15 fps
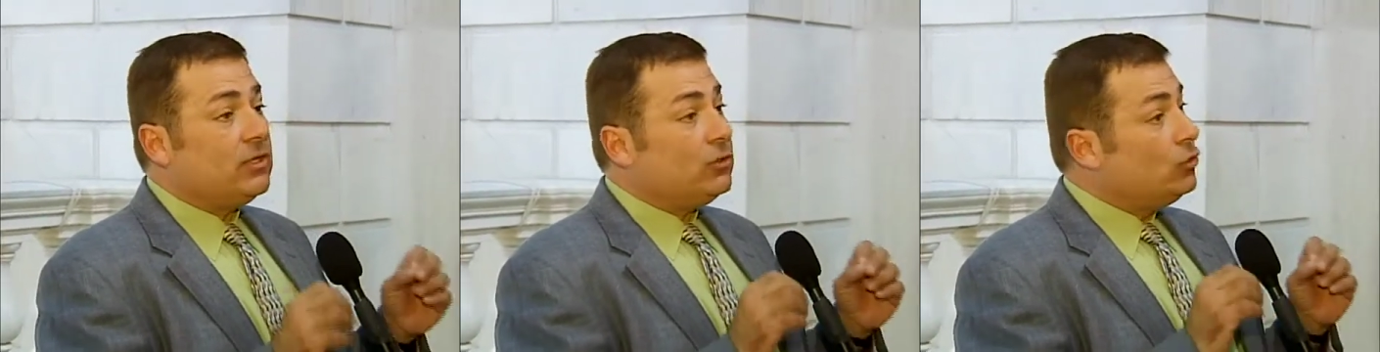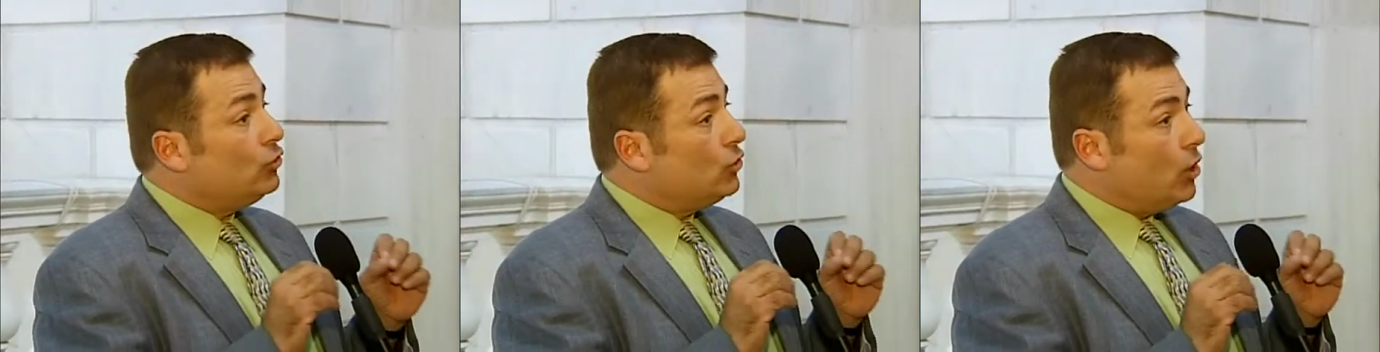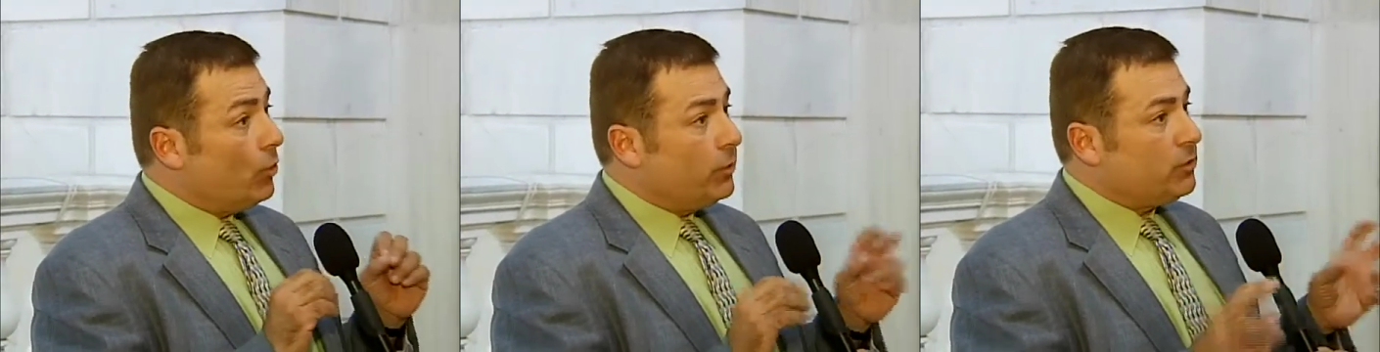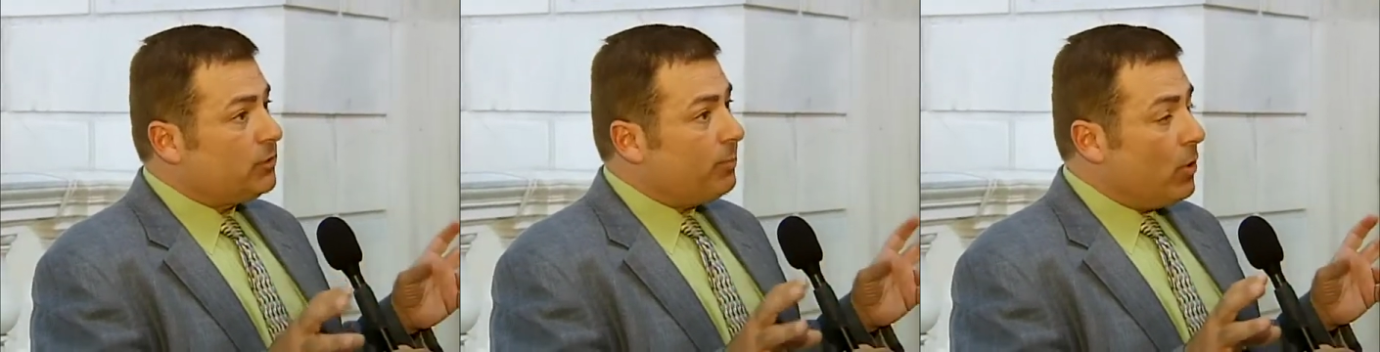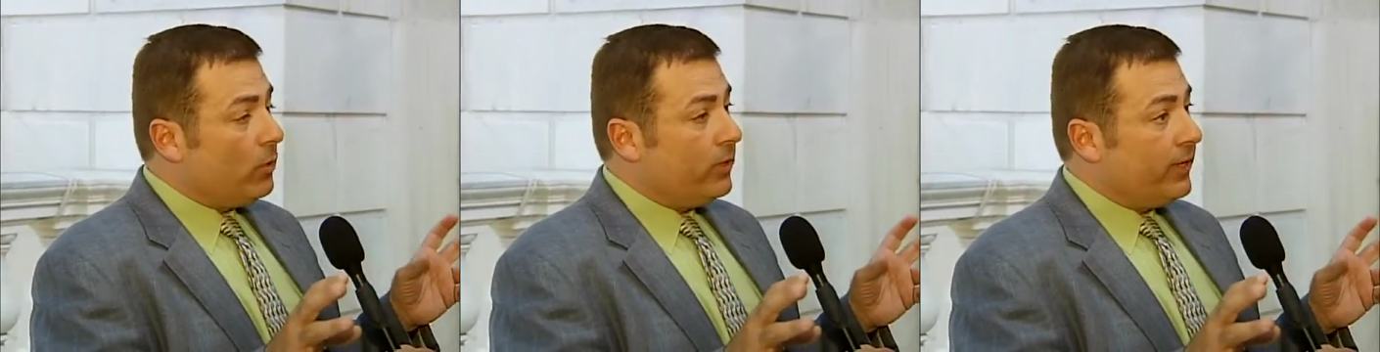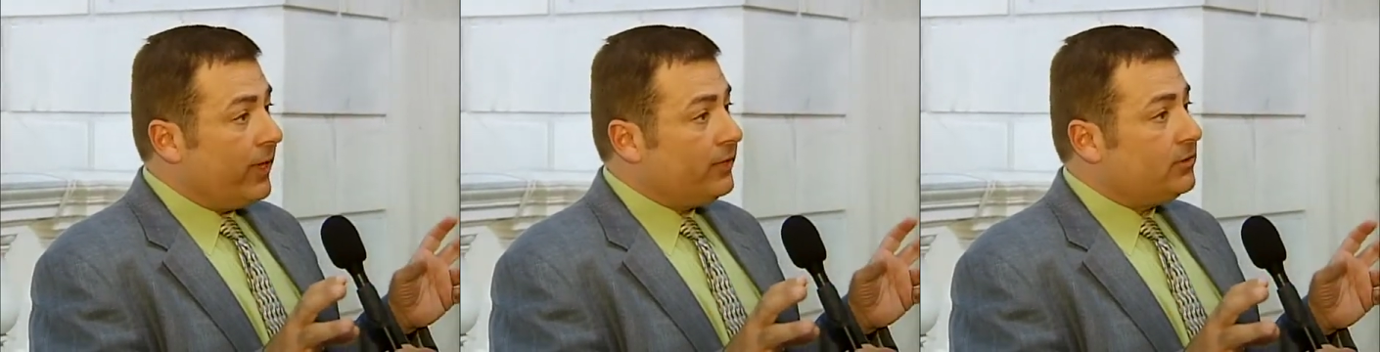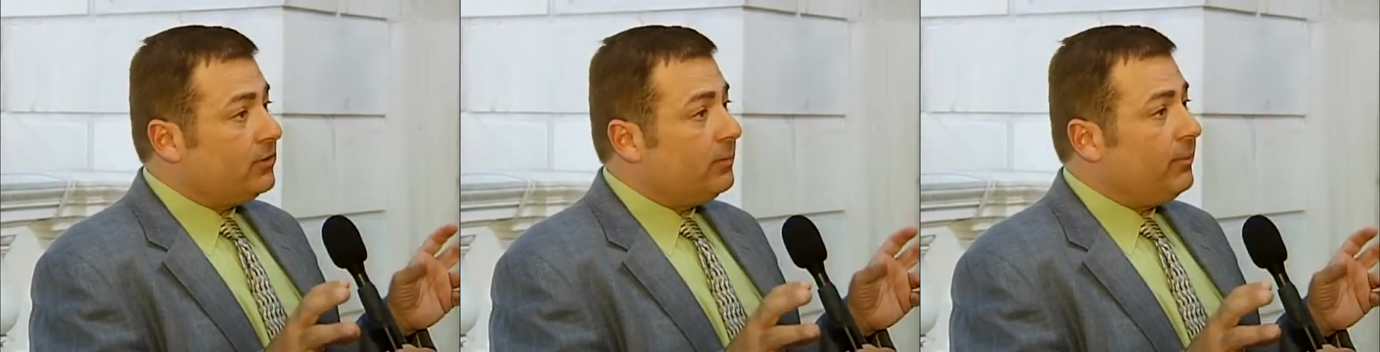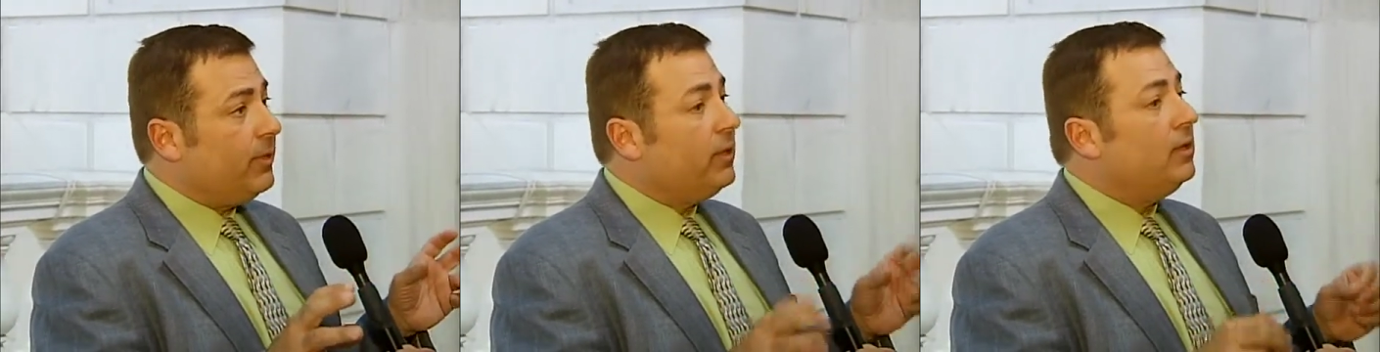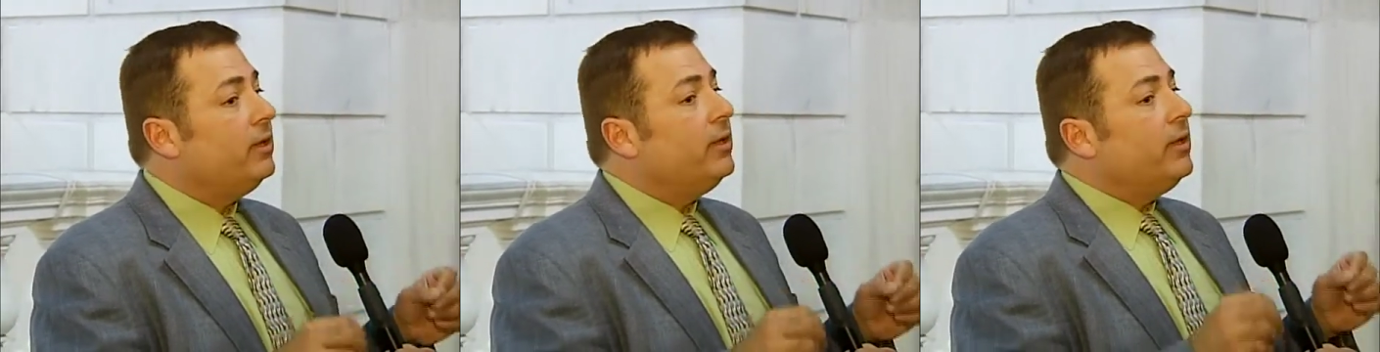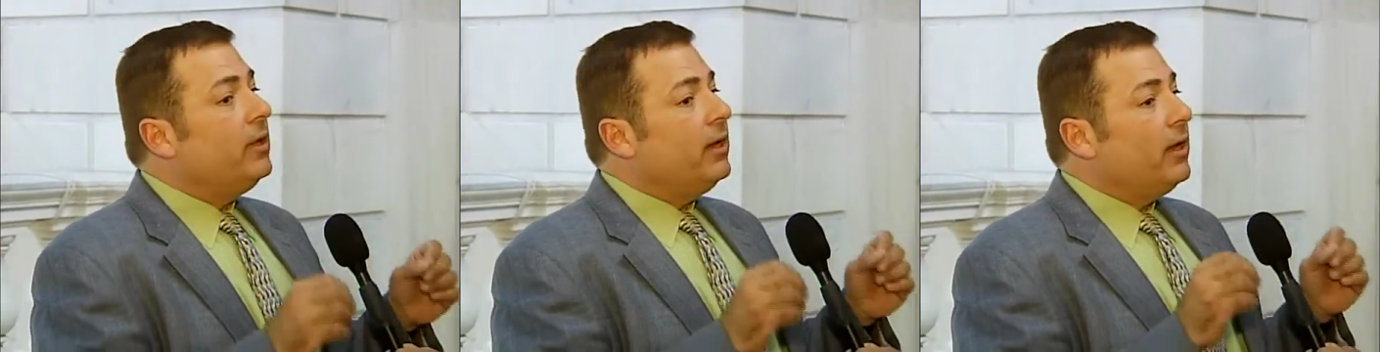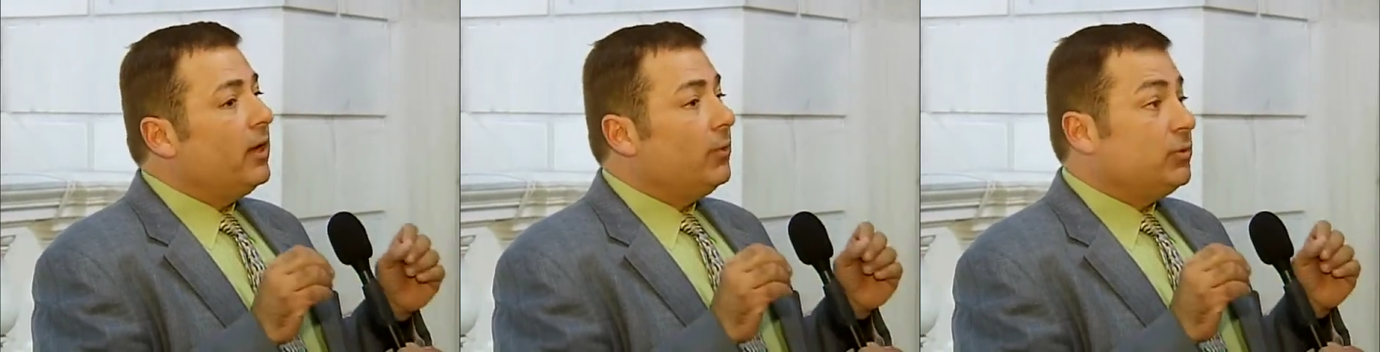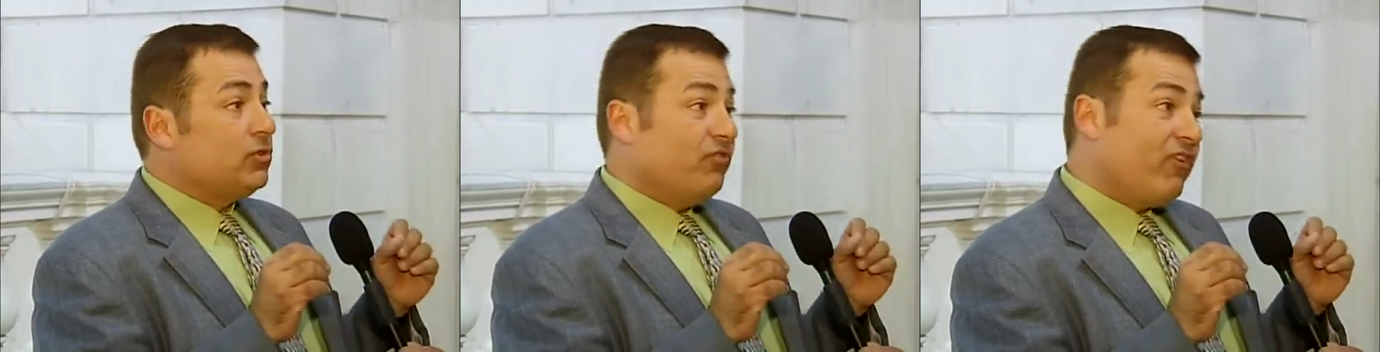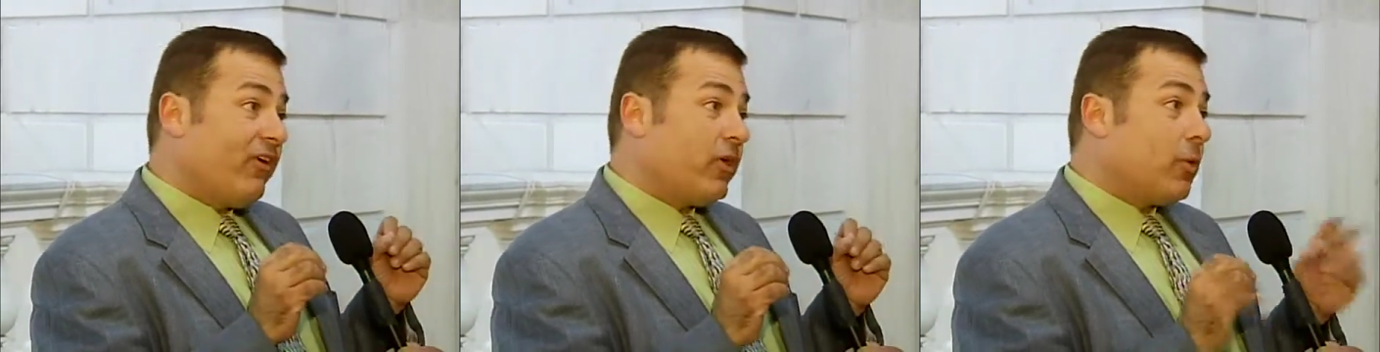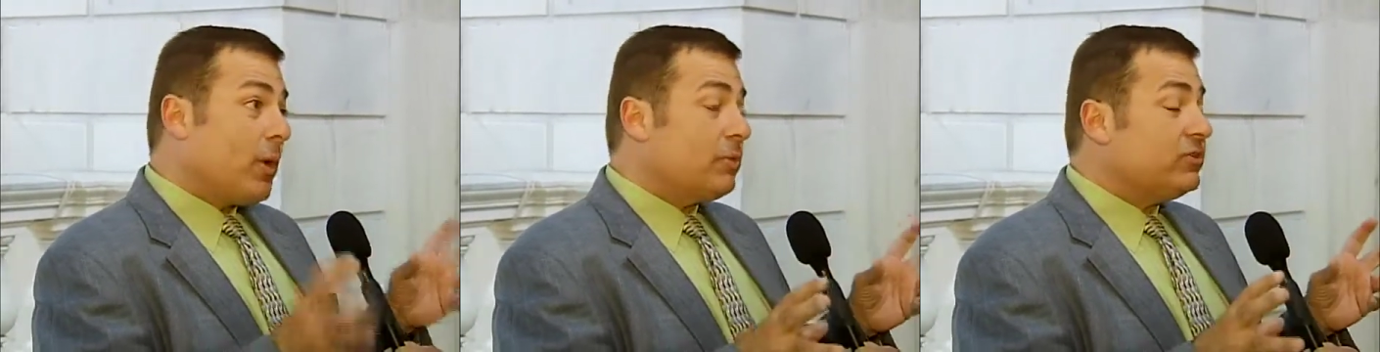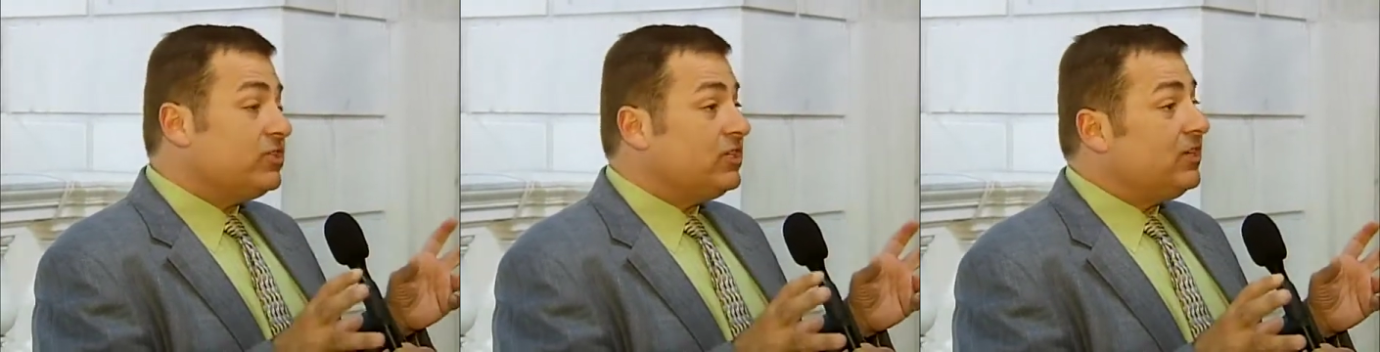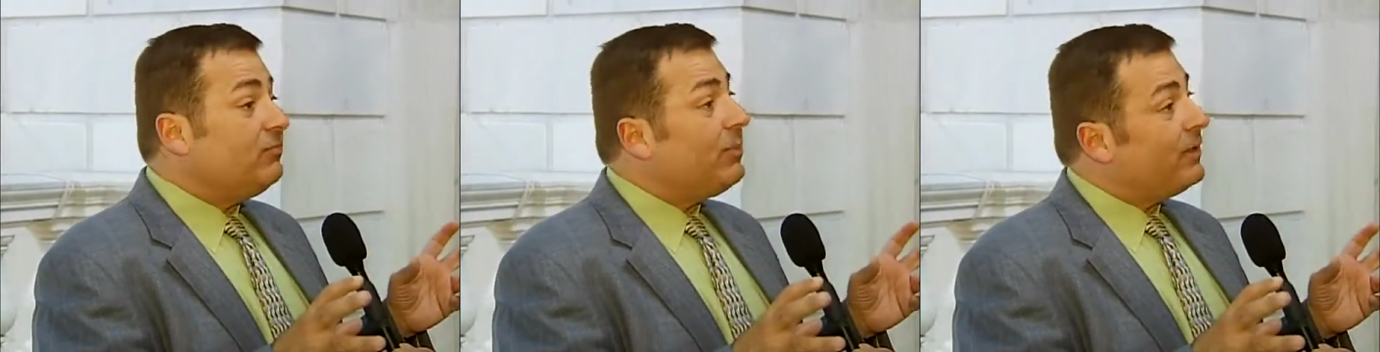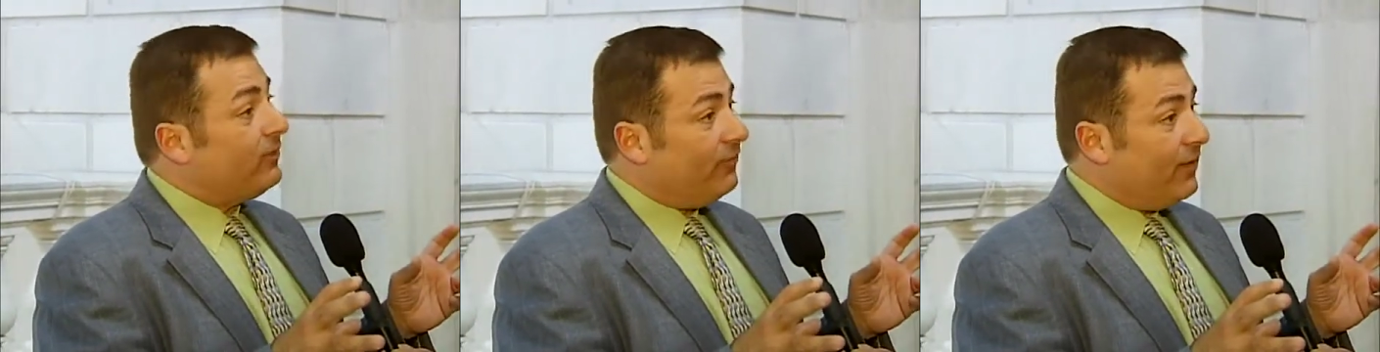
that no one spoke against the bill. It was very well received by the